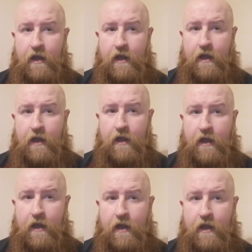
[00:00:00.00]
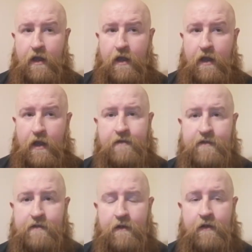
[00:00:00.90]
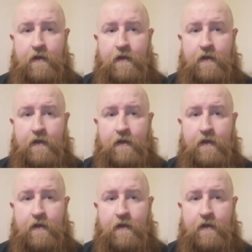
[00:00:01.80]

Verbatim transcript: say his name, but he turned grass